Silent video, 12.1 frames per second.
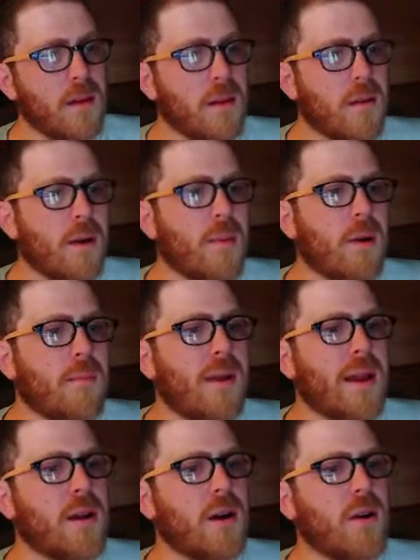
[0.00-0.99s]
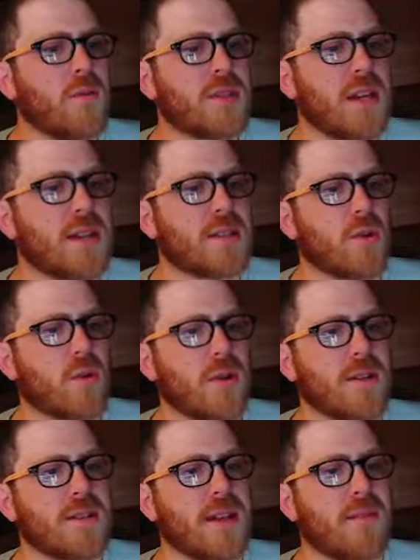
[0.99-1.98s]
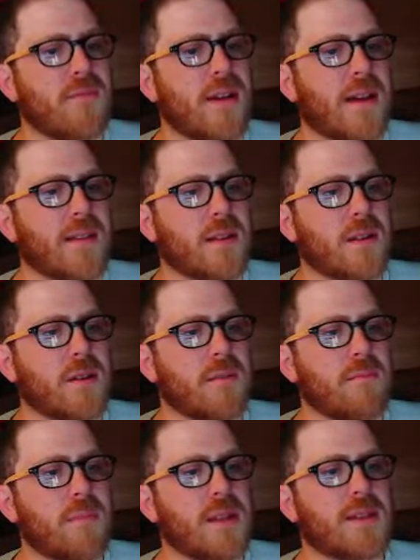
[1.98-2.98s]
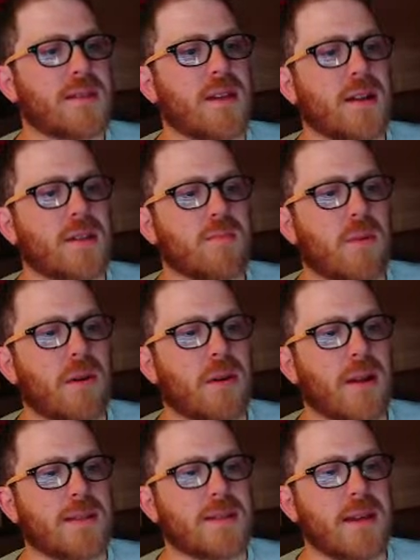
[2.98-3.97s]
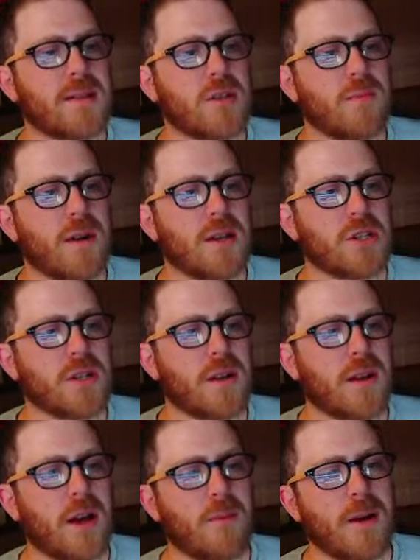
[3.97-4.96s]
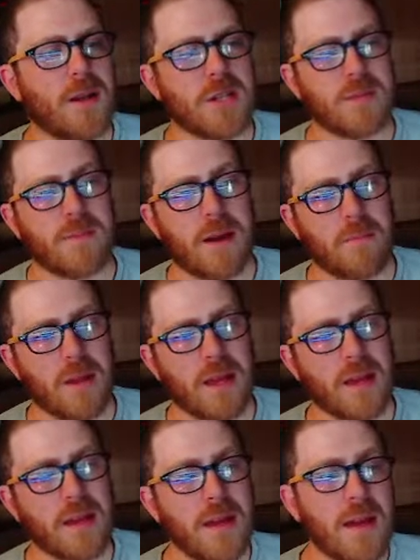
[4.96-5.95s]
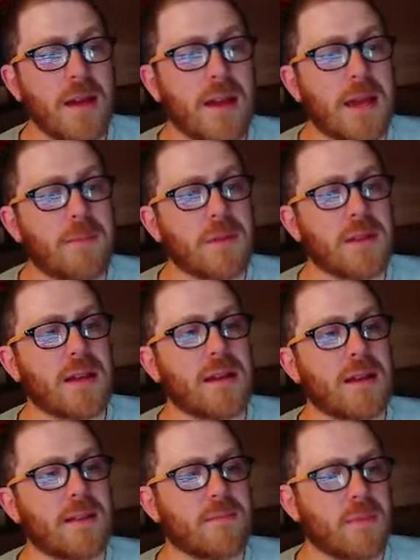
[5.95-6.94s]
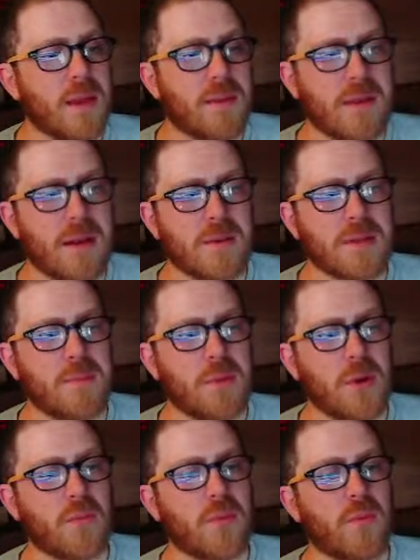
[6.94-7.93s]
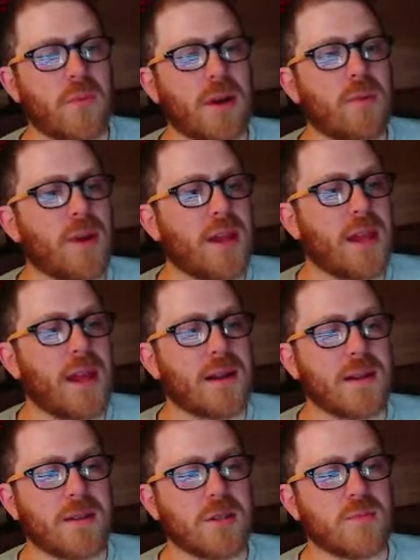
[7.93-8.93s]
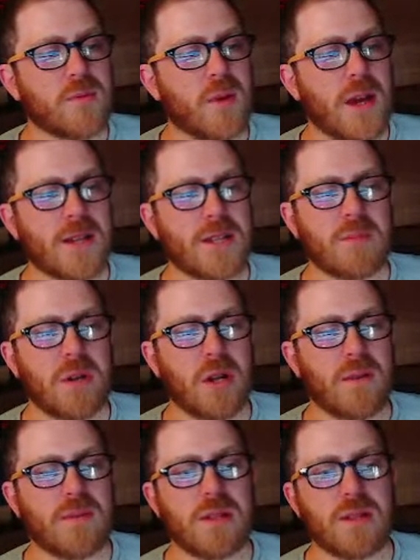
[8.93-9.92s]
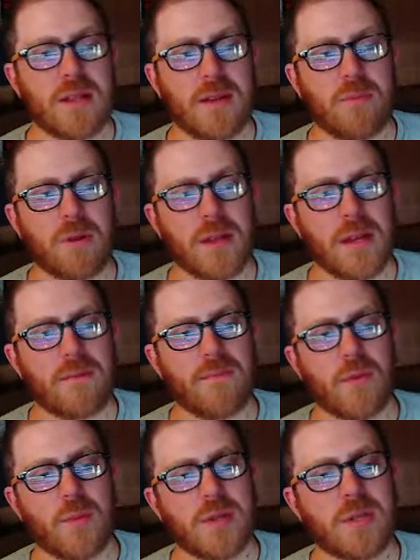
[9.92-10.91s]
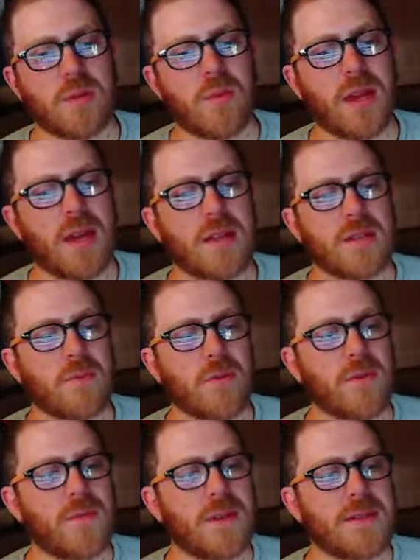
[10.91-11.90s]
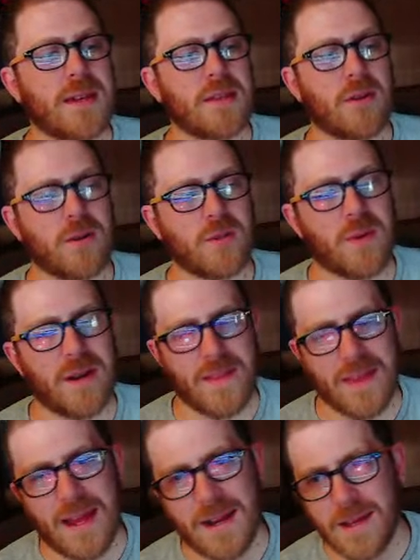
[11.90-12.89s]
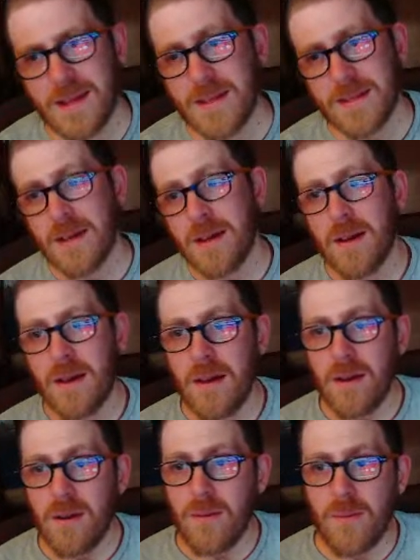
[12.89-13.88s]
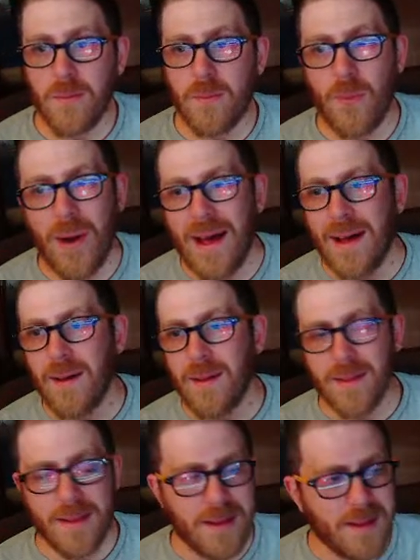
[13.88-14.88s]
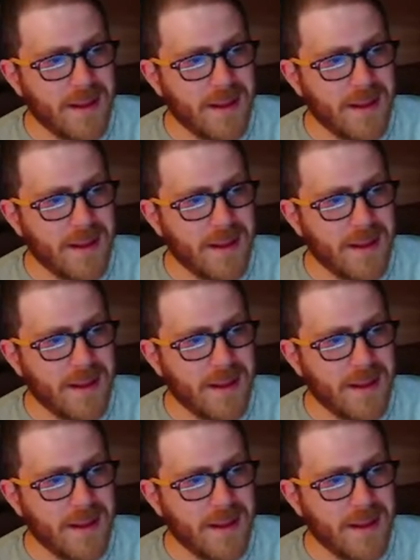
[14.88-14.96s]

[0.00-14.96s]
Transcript: Wait, what made a whole set of stories invalid and couldn't be discussed? Worried I'd say too much, don't know how much is public. He believed there was a movement where wiki editors were writing spin-offs to deliberately influence the wiki. To prove this, he doxed one of the editors. Well,